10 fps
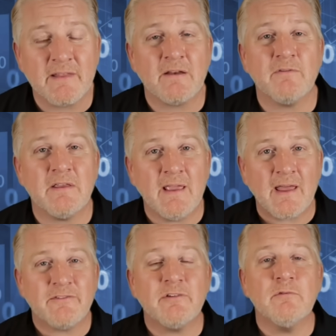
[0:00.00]
have
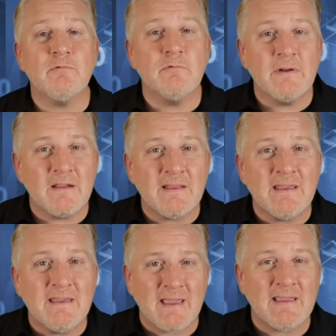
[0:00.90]
yet to really
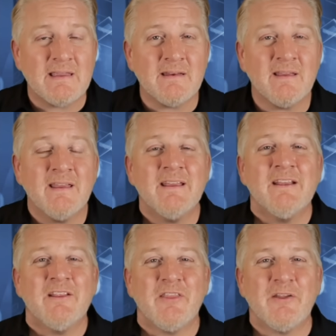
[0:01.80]
gain
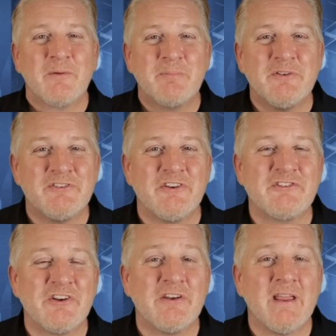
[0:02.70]
their
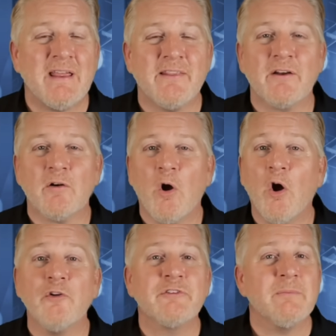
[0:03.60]
position, their
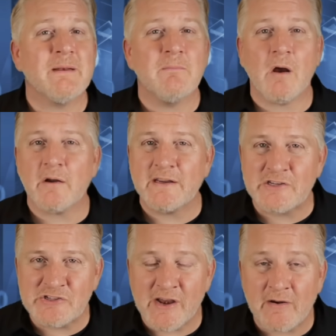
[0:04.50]
ultimate market
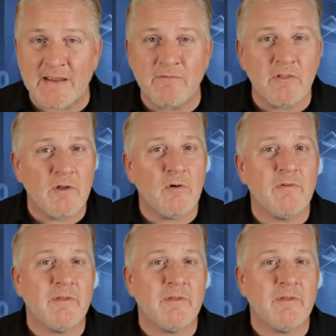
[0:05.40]
share, even though the